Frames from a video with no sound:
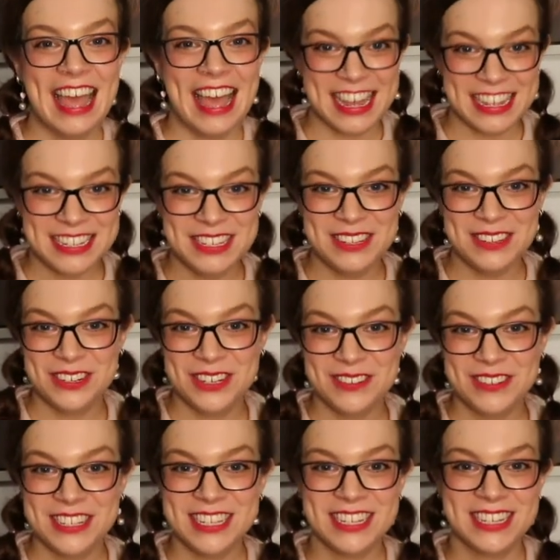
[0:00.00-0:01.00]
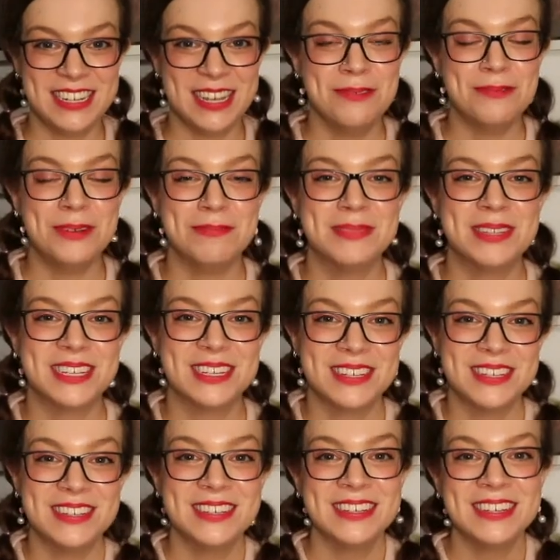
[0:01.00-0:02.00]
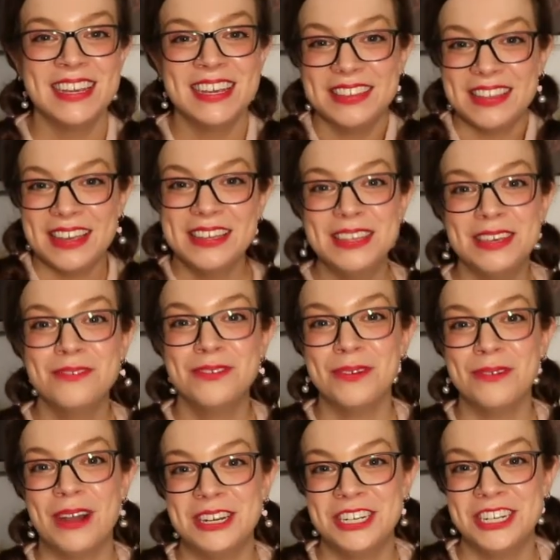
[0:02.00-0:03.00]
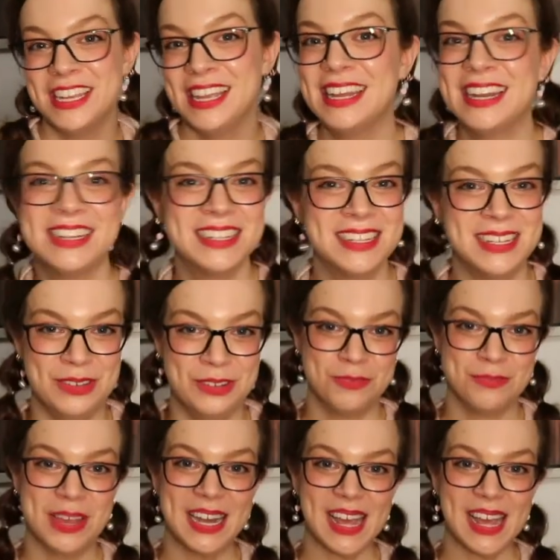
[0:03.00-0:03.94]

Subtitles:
As usual, stay whimsical. Thank you for watching, and I'll see you in my